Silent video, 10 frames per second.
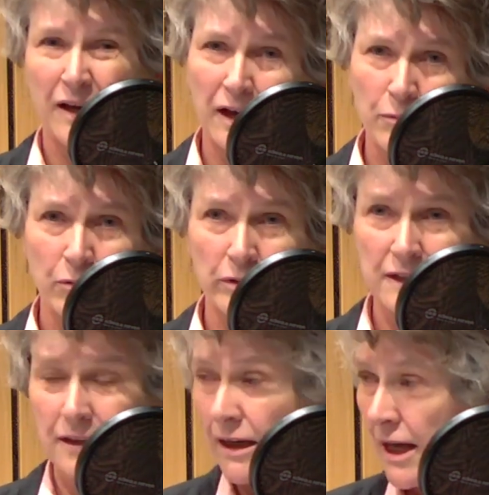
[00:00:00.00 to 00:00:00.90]
I think I probably
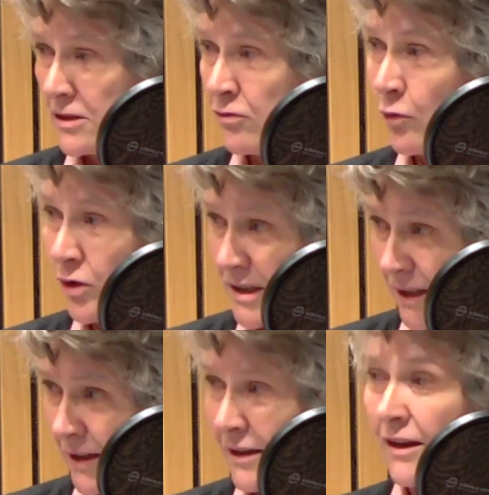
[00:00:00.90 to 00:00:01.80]
did the last
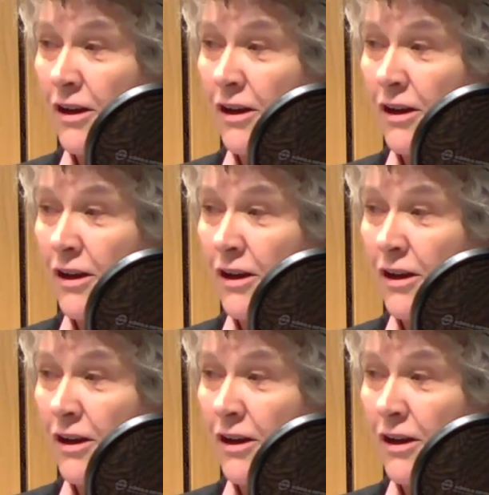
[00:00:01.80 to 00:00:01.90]
40.